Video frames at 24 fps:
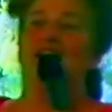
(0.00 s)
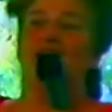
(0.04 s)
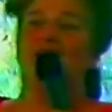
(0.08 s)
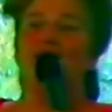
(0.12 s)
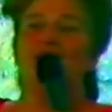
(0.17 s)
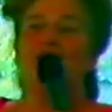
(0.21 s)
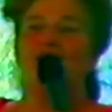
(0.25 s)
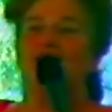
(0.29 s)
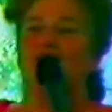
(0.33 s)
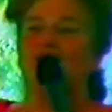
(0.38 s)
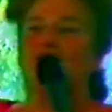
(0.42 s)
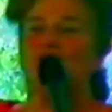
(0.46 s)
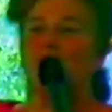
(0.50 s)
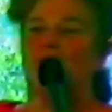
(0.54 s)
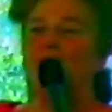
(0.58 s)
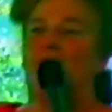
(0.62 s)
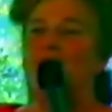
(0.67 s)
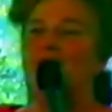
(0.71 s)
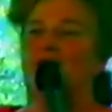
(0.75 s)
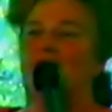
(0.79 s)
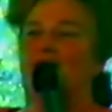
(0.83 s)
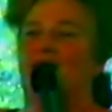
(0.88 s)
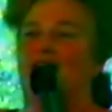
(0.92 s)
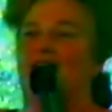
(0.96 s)
in the
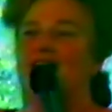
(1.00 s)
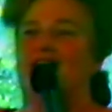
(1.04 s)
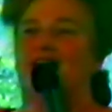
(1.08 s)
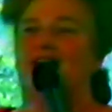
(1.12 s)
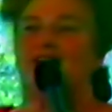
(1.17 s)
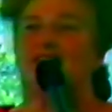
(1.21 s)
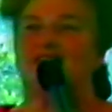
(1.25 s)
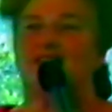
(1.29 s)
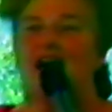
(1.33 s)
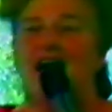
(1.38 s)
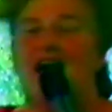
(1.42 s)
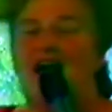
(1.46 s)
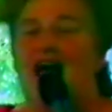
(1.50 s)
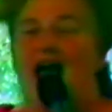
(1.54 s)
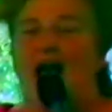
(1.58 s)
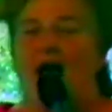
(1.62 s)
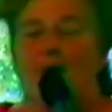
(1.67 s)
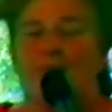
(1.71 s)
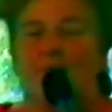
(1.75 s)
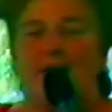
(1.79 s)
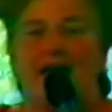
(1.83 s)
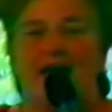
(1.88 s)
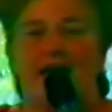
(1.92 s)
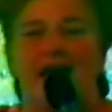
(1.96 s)
Spirit,
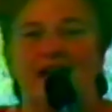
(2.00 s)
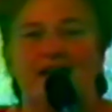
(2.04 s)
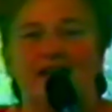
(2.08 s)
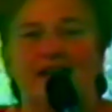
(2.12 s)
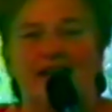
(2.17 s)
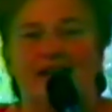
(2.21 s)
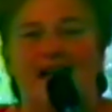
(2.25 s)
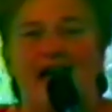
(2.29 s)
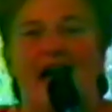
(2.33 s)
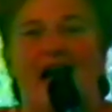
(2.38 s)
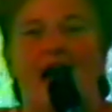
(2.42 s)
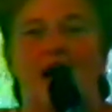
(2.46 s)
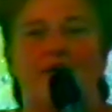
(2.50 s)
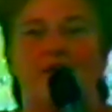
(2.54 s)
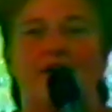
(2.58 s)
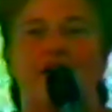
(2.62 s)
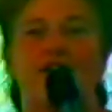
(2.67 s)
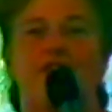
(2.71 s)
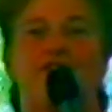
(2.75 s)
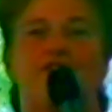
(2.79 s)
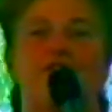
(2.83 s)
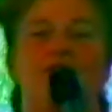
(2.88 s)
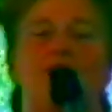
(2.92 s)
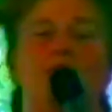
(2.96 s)
being
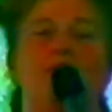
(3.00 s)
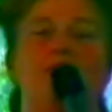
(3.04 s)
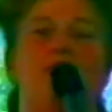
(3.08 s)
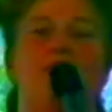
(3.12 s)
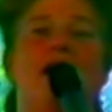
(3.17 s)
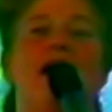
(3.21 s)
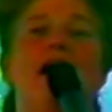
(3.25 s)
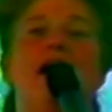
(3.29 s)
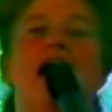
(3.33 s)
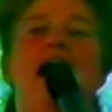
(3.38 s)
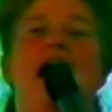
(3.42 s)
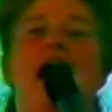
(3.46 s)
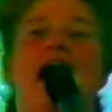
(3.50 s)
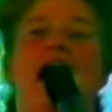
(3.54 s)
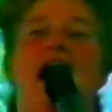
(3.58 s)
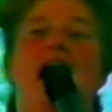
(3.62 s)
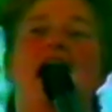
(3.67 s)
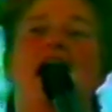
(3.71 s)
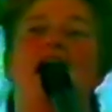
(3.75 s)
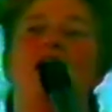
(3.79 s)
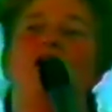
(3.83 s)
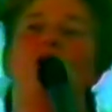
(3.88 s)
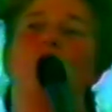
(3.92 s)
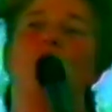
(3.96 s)
carried from
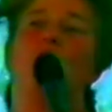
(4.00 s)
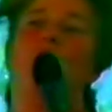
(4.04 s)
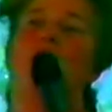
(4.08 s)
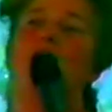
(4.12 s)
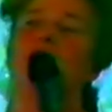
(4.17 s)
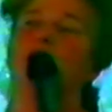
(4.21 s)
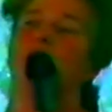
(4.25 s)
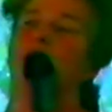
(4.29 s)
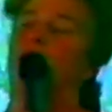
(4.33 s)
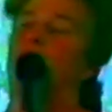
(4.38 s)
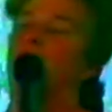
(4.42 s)
uh, one